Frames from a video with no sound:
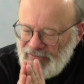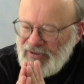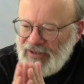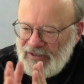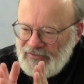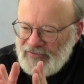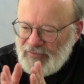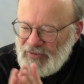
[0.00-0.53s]

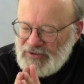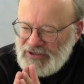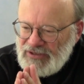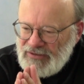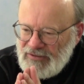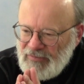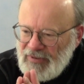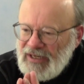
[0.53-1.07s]
well, not the
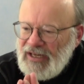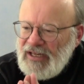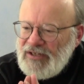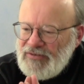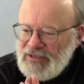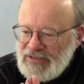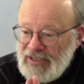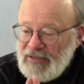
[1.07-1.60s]
most interesting, but an
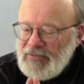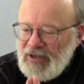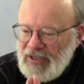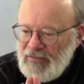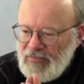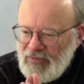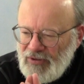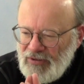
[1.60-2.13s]
interesting
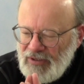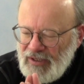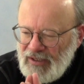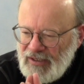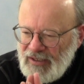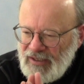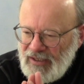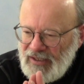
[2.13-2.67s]
about
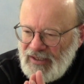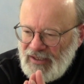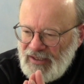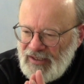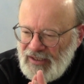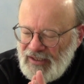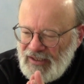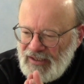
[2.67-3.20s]
Ebola
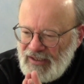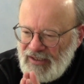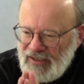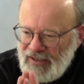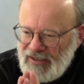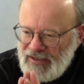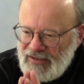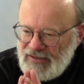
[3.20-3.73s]

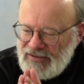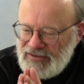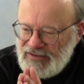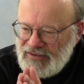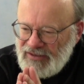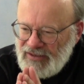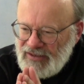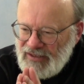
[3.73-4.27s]

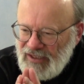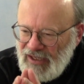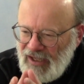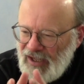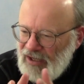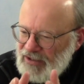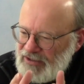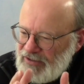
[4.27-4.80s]
is
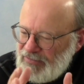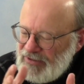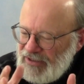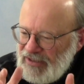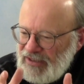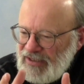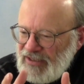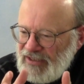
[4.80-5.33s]

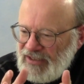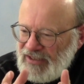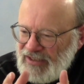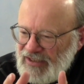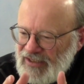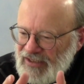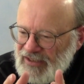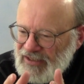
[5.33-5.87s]
ultimately
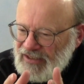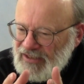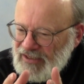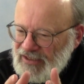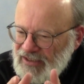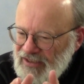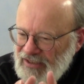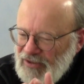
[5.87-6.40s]

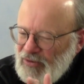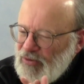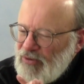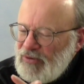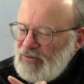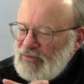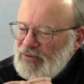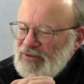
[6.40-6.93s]
the
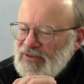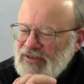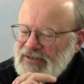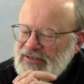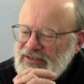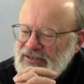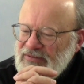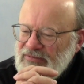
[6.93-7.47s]
whole
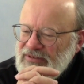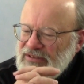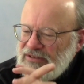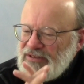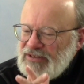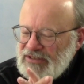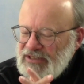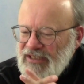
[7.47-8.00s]
world, seemed, to
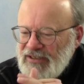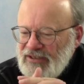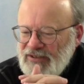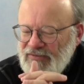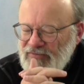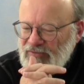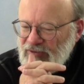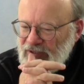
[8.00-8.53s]
the extent
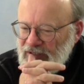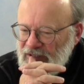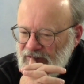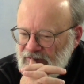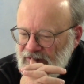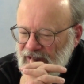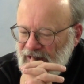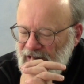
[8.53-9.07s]
they're
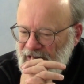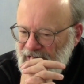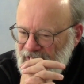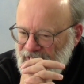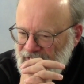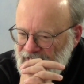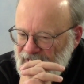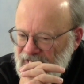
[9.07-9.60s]
involved,
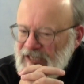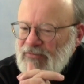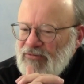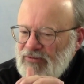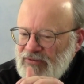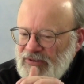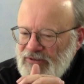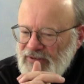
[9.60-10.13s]

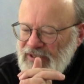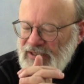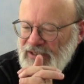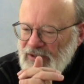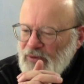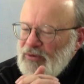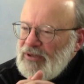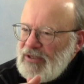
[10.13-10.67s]
seemed to agree
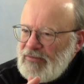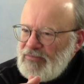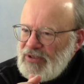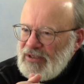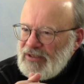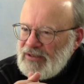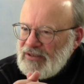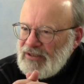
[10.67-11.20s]
that only the
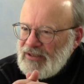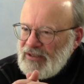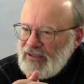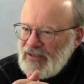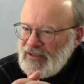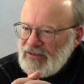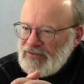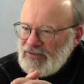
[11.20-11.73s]
military
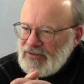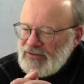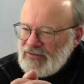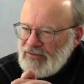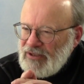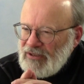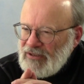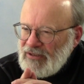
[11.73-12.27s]
could answer
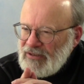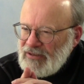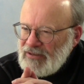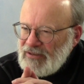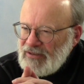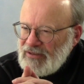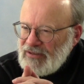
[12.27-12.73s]
this call.